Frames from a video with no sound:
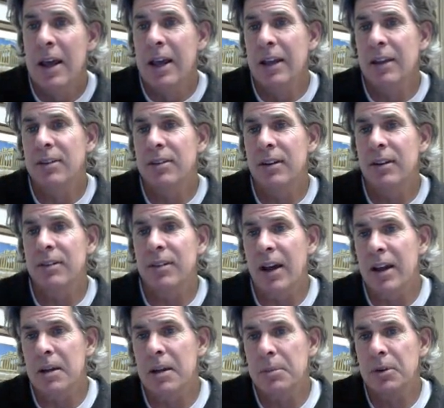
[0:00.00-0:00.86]
He says,
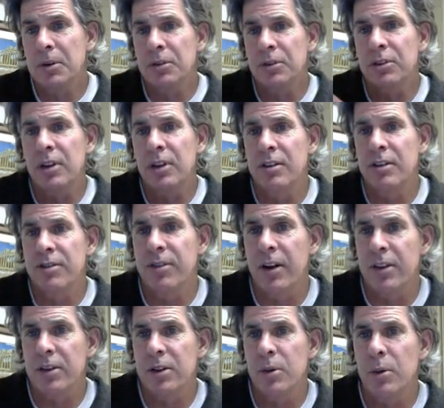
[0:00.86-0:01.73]
"I am your son,
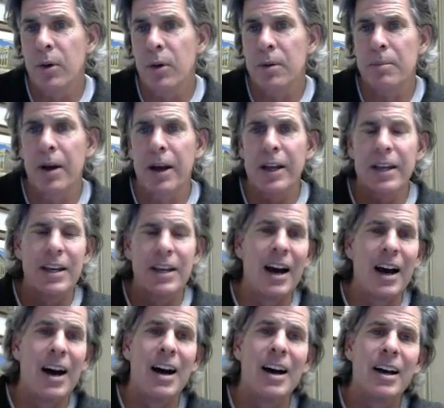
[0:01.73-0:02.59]
father, you are my
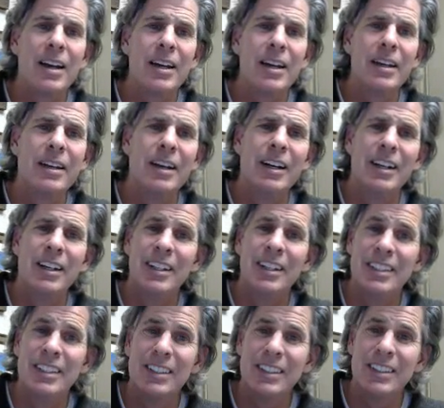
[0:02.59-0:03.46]
guide."
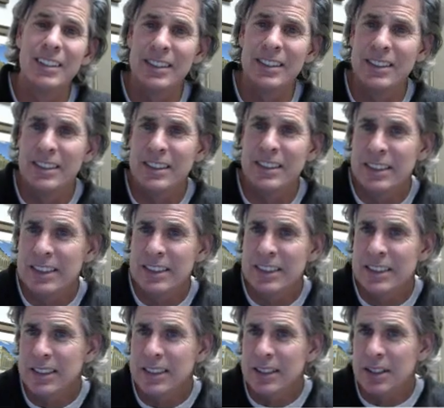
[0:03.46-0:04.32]

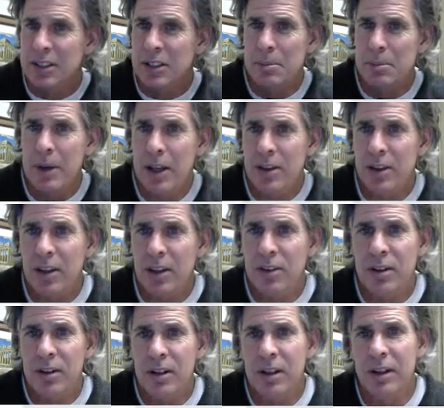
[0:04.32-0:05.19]
You make
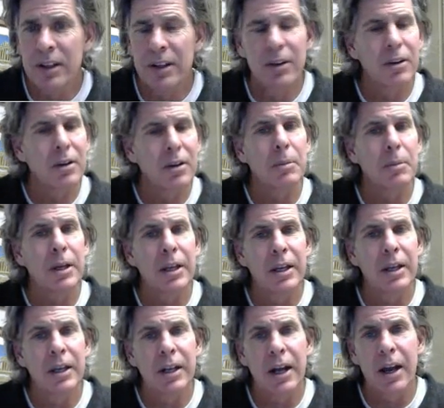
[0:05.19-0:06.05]
things clear to
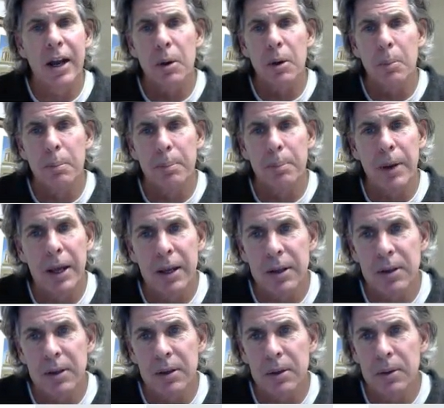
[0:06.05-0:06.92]
me and I obey
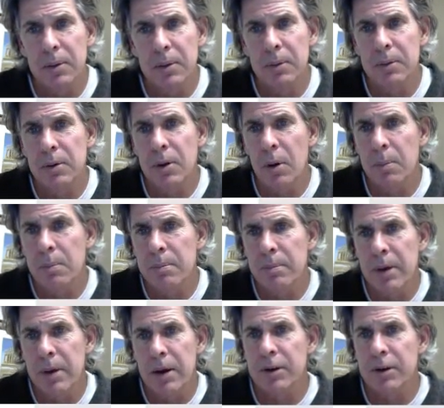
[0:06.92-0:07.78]
you. No
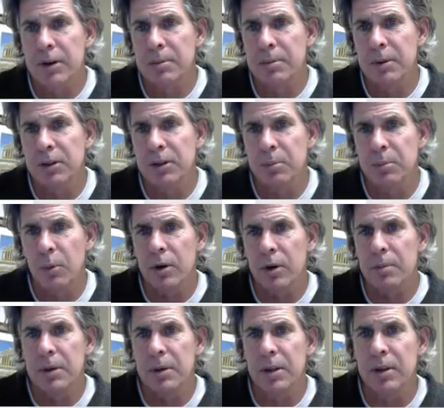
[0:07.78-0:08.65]
marriage means more
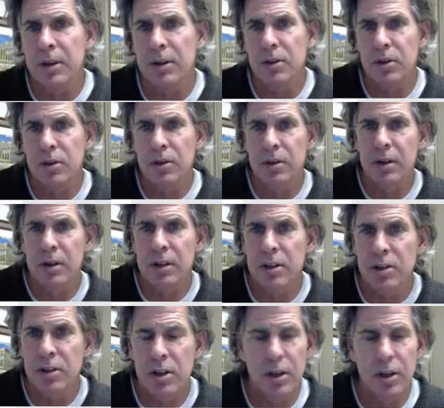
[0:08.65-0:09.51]
to me than your
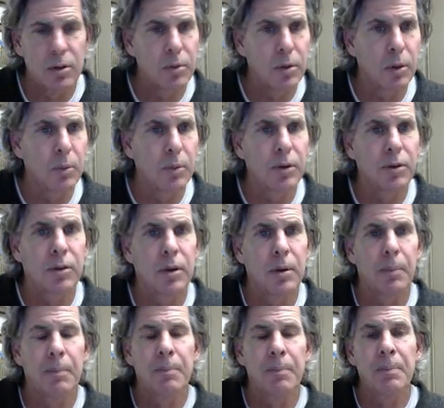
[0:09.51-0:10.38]
continuing
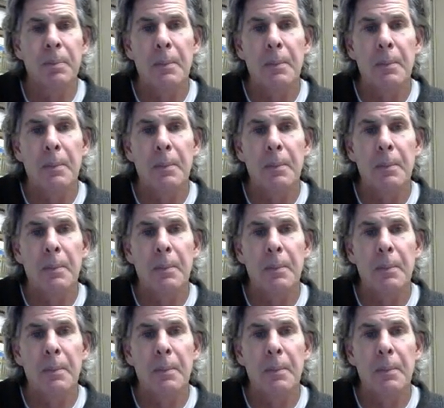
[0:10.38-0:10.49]
wisdom.